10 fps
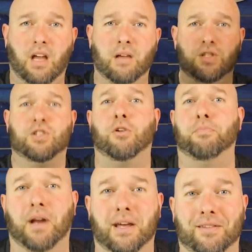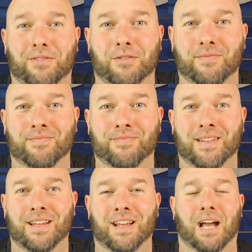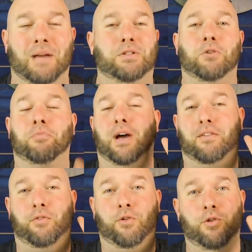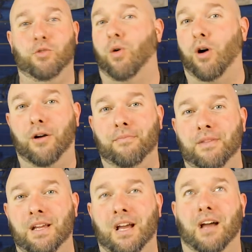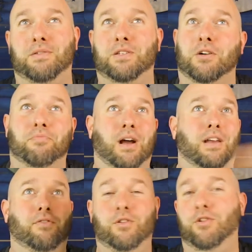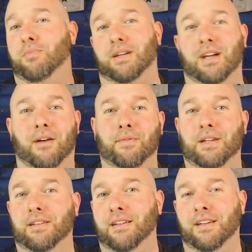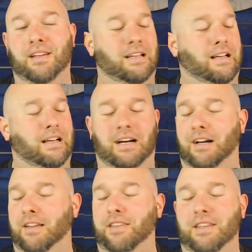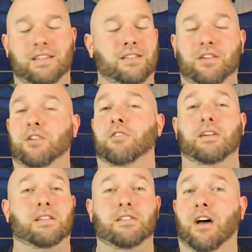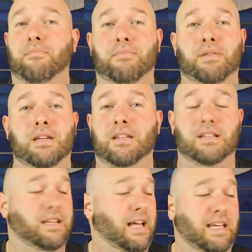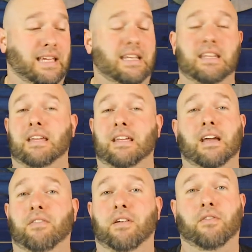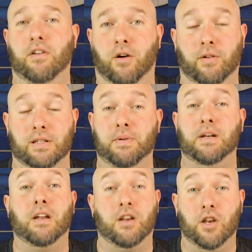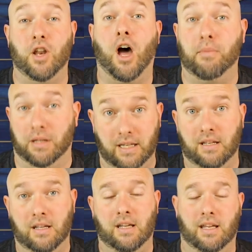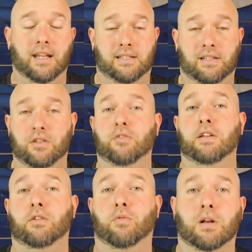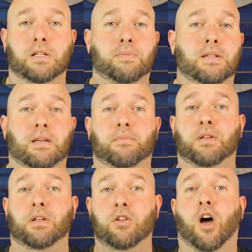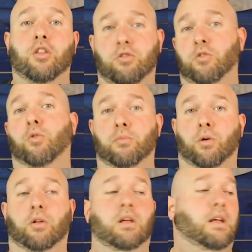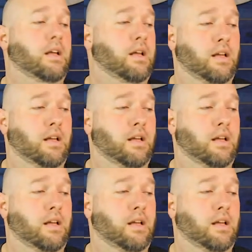I'm so proud of you. I'm so proud of who you are. I'm so proud of who you're becoming. This year, it's not been like anything I've ever known. It's been an anomaly, and that's a unique word. It's been something not normal.